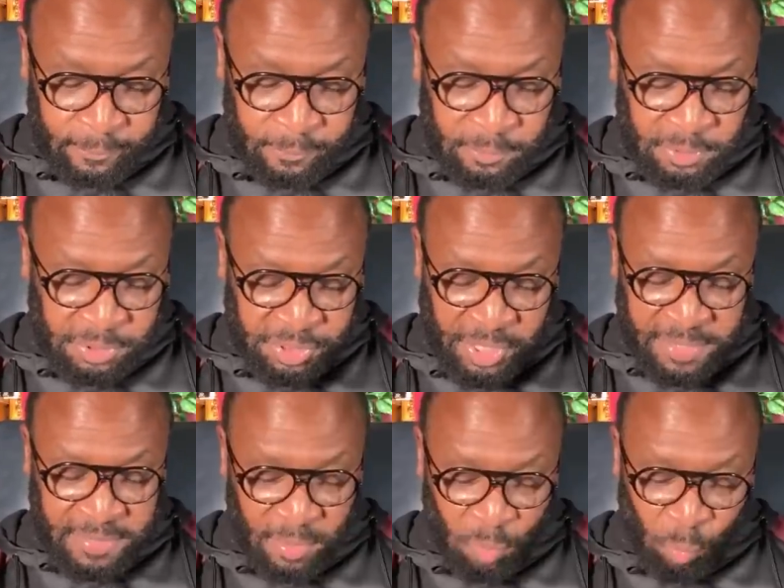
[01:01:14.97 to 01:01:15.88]

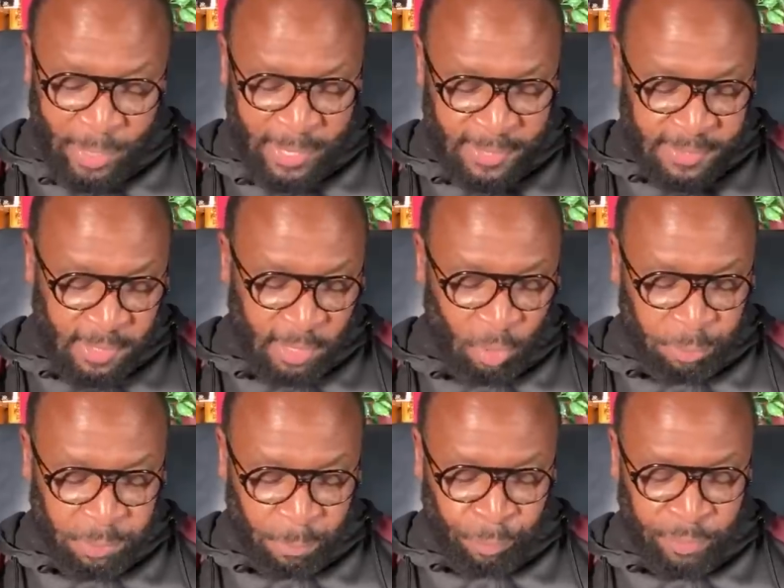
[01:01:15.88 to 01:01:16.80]
suggested ways to
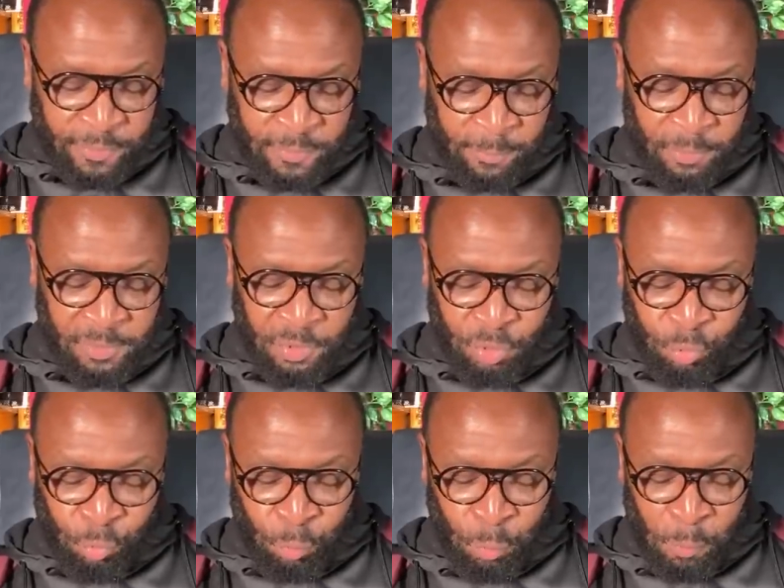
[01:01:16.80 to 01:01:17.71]
help the principles and
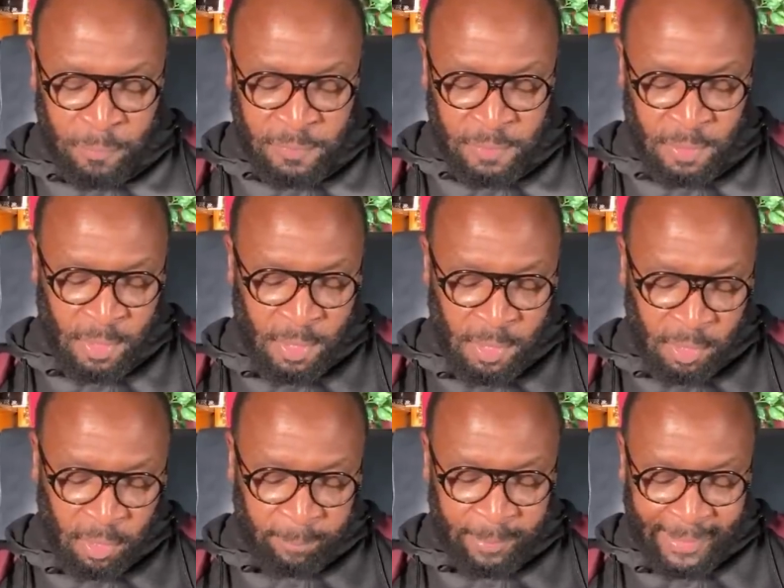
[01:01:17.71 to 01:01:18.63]
truths
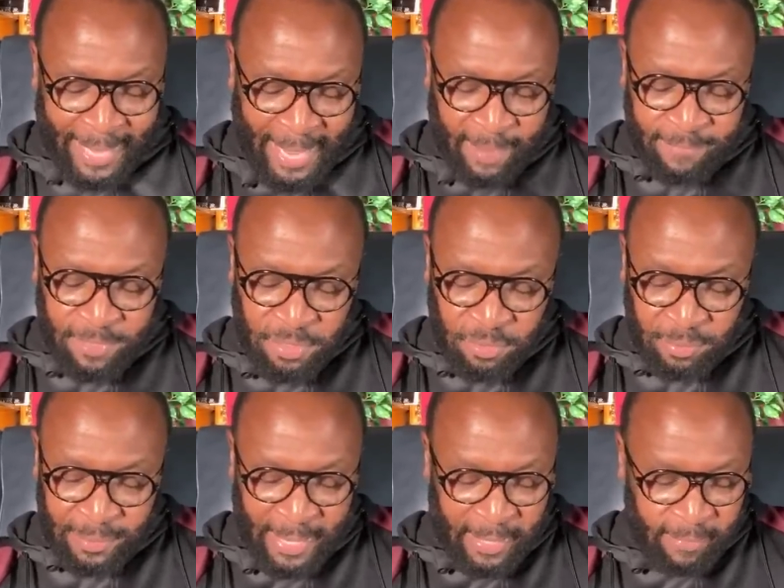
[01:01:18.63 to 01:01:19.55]
come alive in your
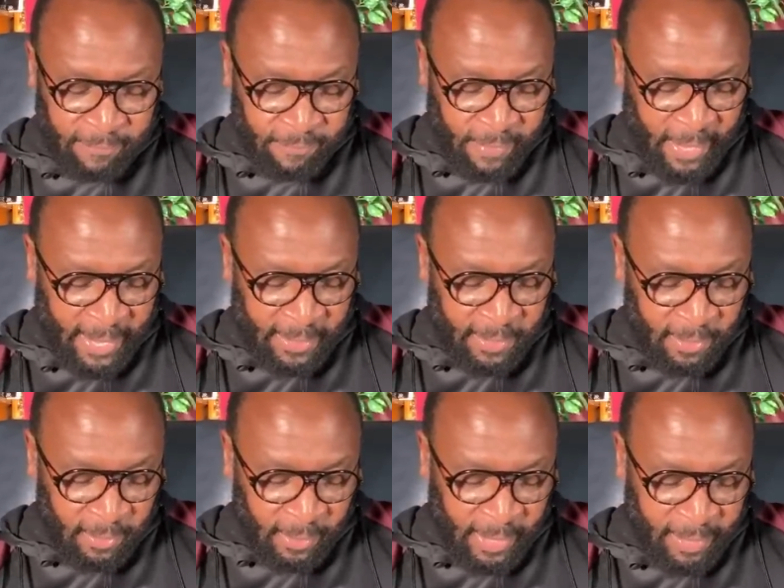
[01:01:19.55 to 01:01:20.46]
life and in
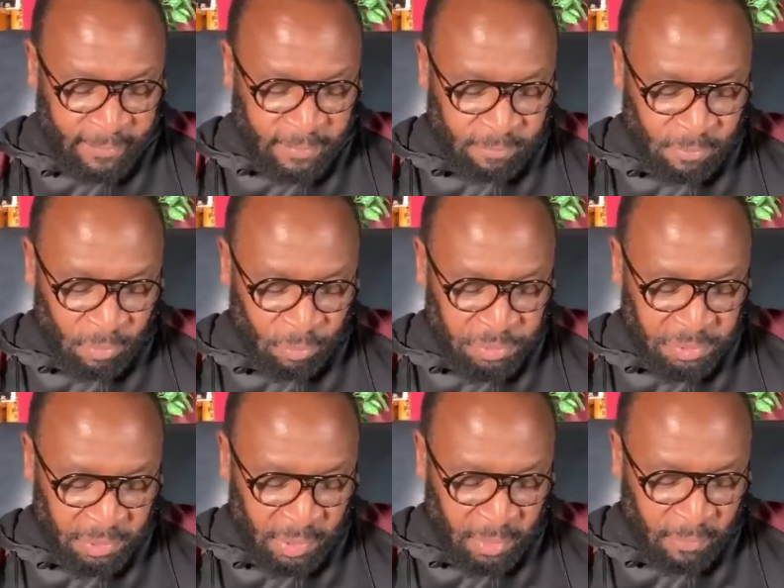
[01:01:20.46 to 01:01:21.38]
the lives of those
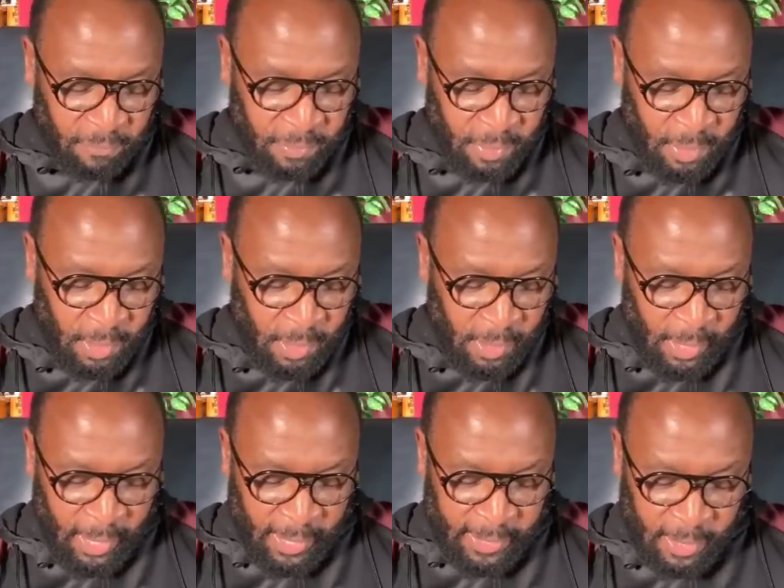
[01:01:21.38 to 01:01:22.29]
you love.
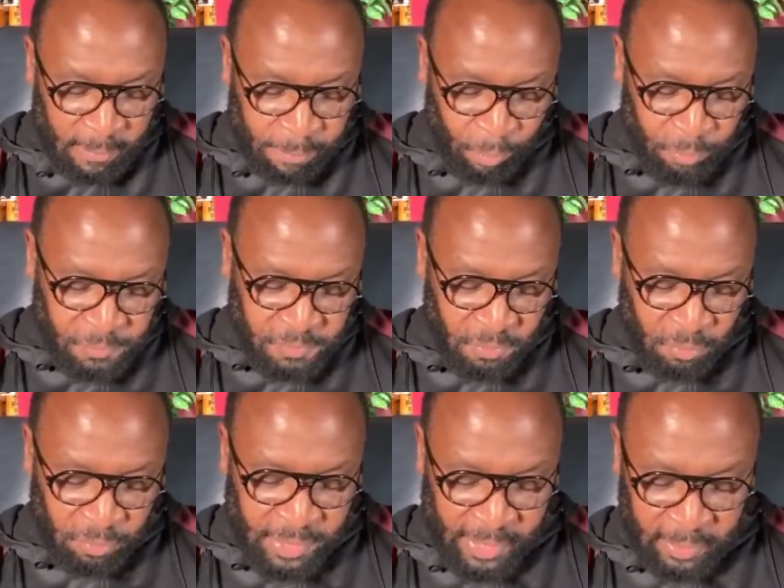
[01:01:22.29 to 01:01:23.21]
And then
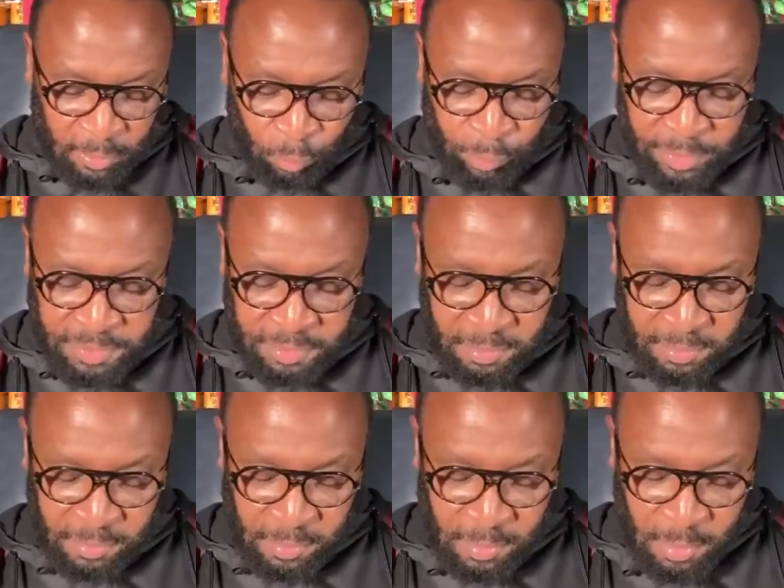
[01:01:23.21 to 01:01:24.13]
personal declaration.
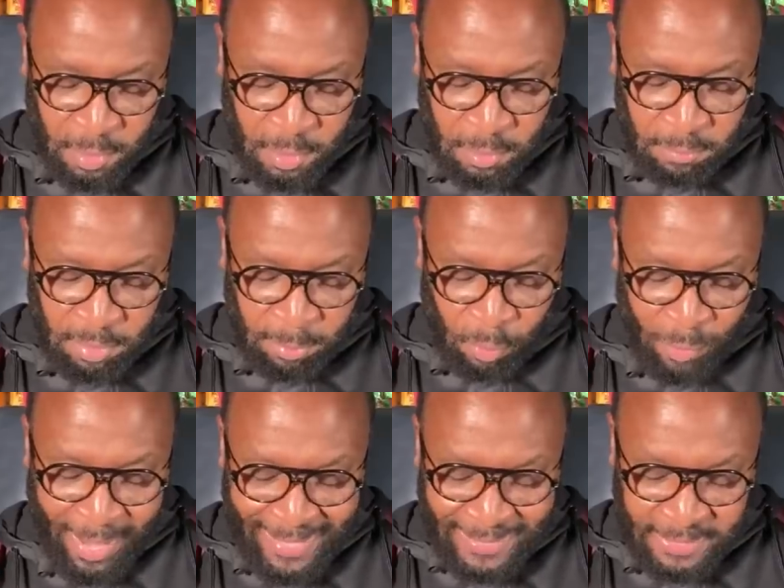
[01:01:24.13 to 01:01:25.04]

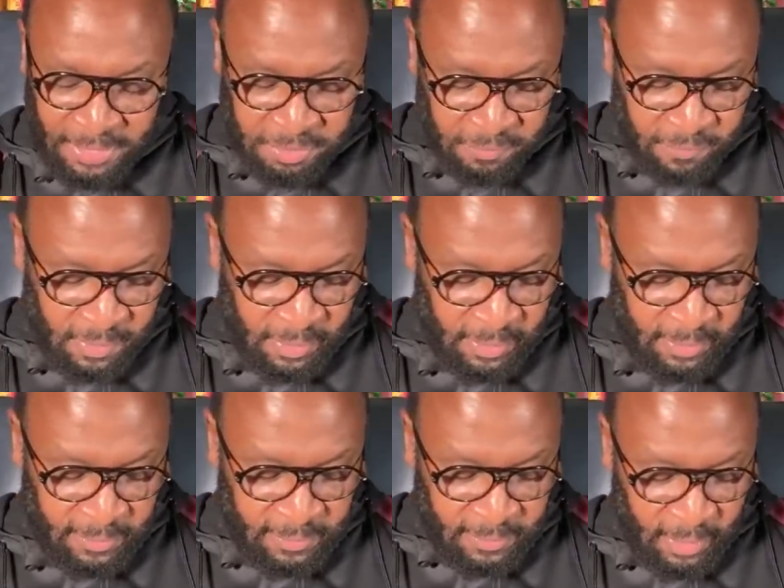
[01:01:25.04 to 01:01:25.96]
Memorize each of
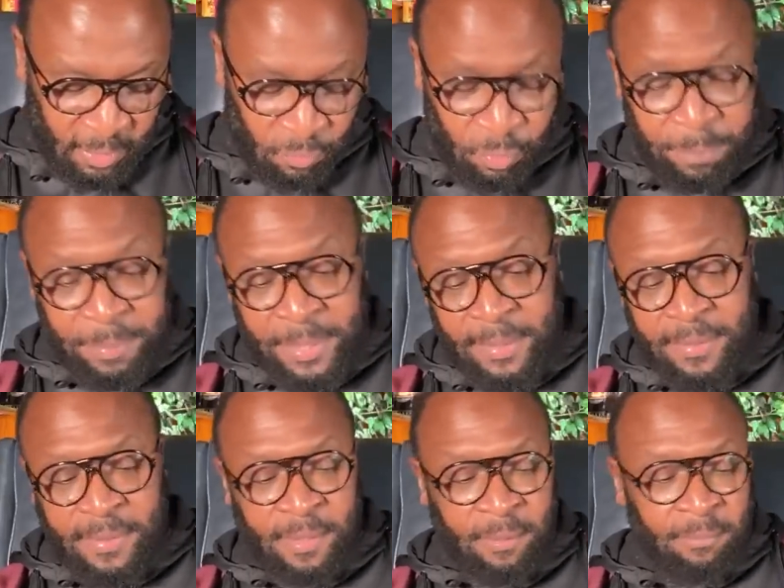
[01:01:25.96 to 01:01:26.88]
these and repeat
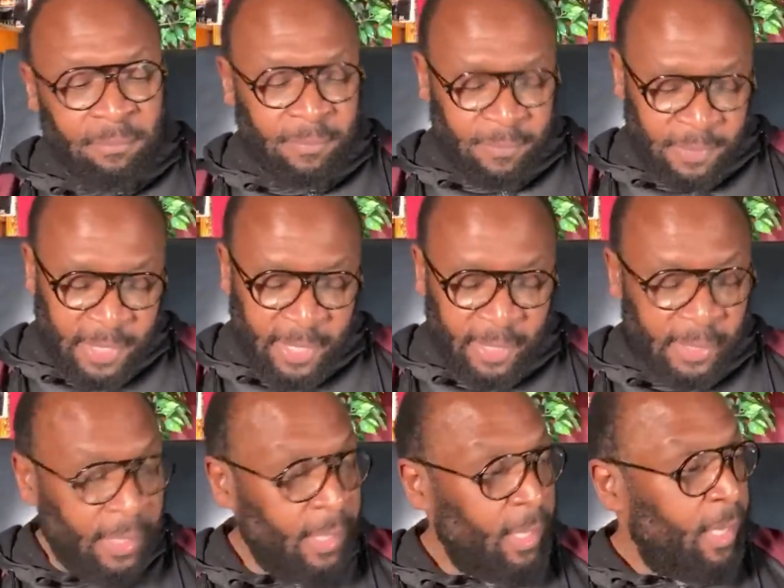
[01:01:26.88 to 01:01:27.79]
them daily.
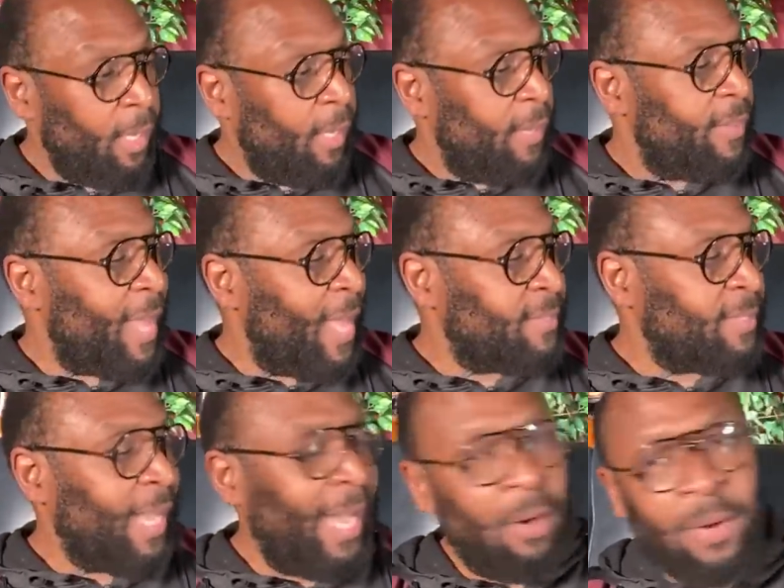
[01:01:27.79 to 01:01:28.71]
That's
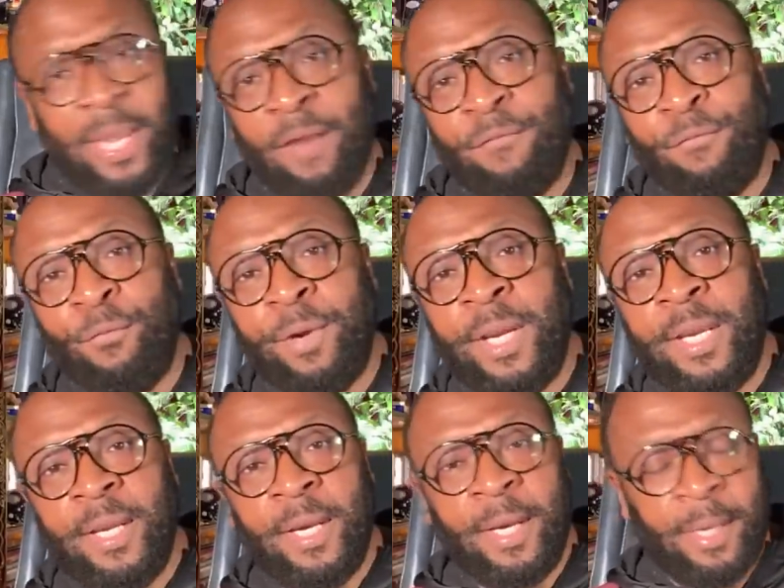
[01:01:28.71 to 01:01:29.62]
how
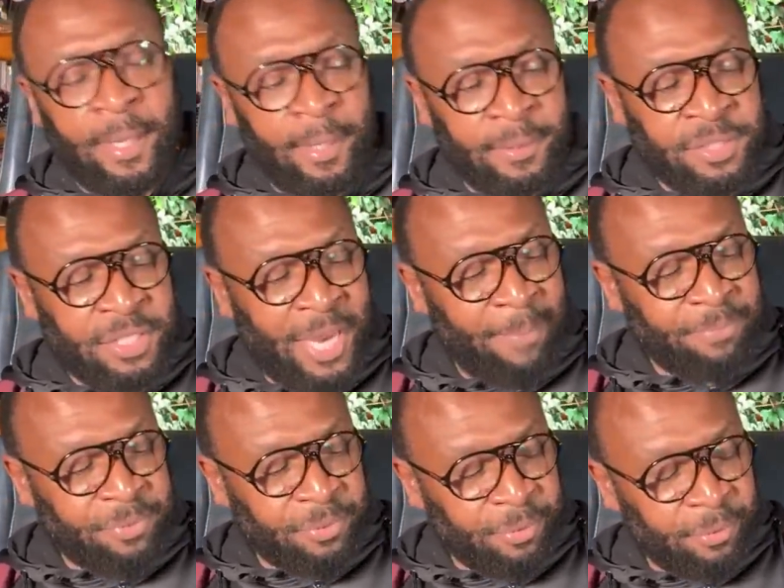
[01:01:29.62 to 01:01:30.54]
every uh,
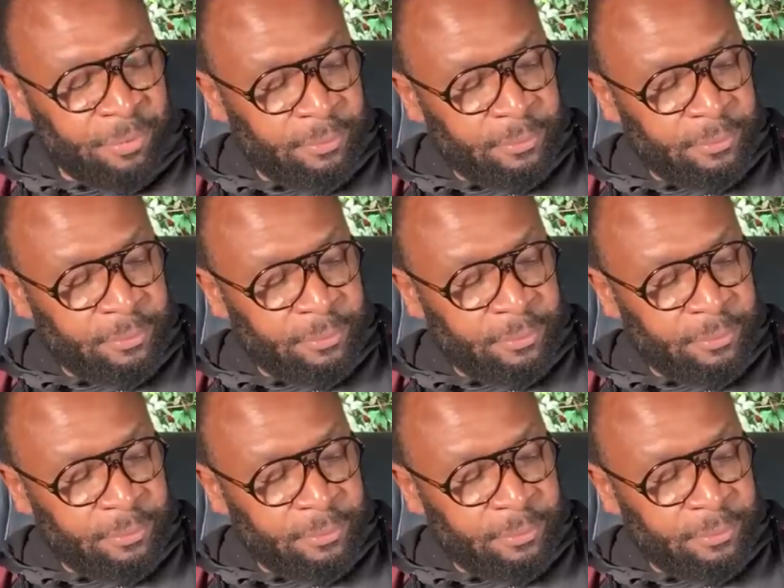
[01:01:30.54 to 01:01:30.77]
chapter